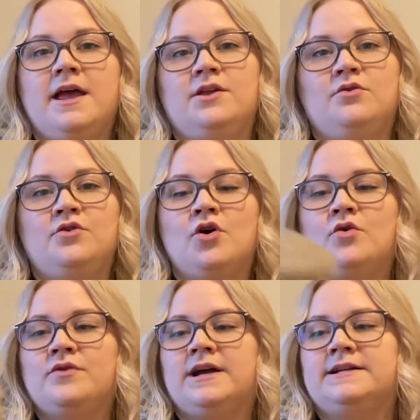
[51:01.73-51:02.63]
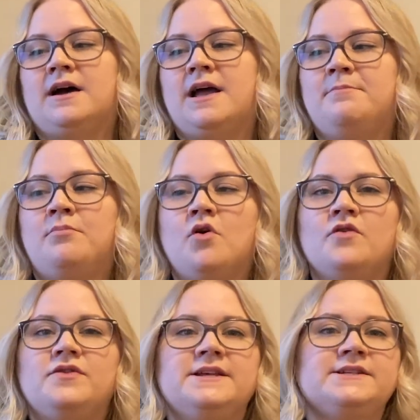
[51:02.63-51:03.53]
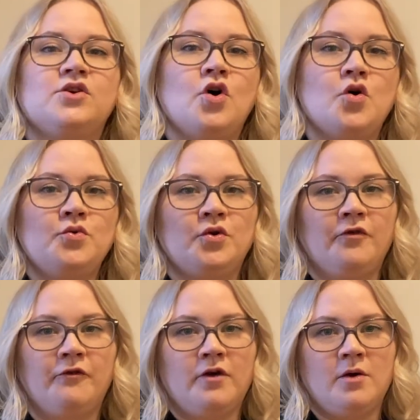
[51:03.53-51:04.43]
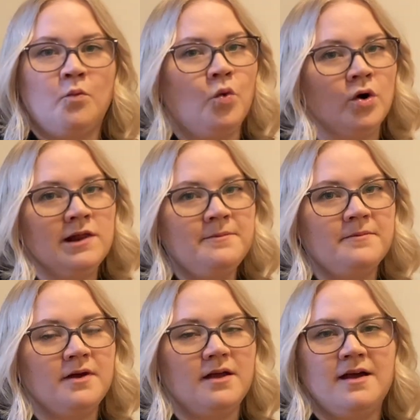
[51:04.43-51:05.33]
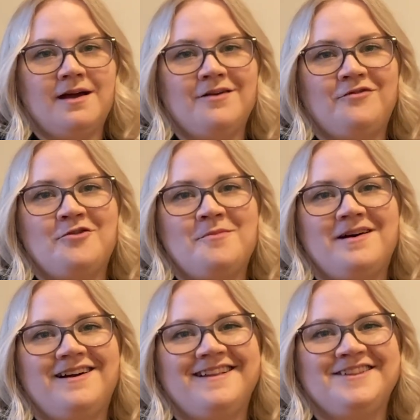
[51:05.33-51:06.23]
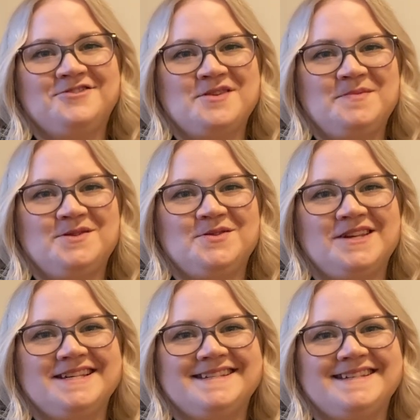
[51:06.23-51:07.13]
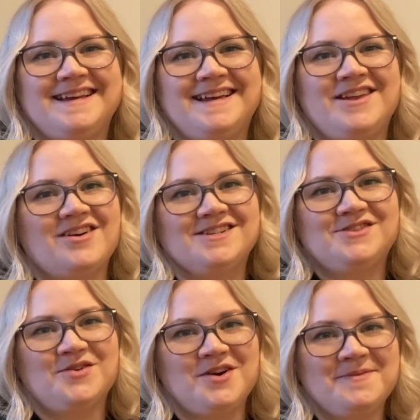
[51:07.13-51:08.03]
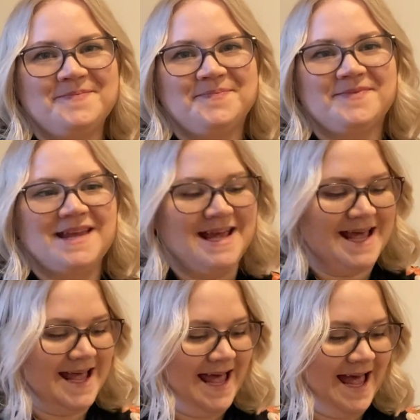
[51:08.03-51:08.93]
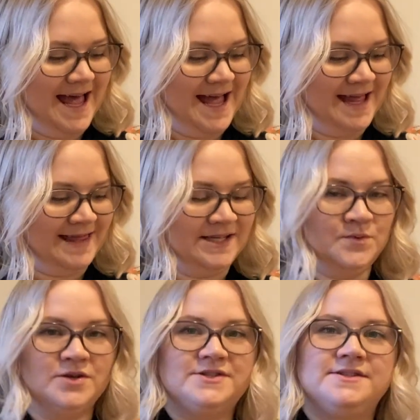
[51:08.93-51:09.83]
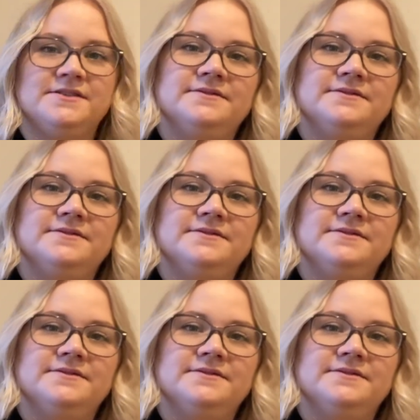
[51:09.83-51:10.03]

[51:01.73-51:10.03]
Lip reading: you know that I bought this cone of wool from the trip to this yarn store. And this was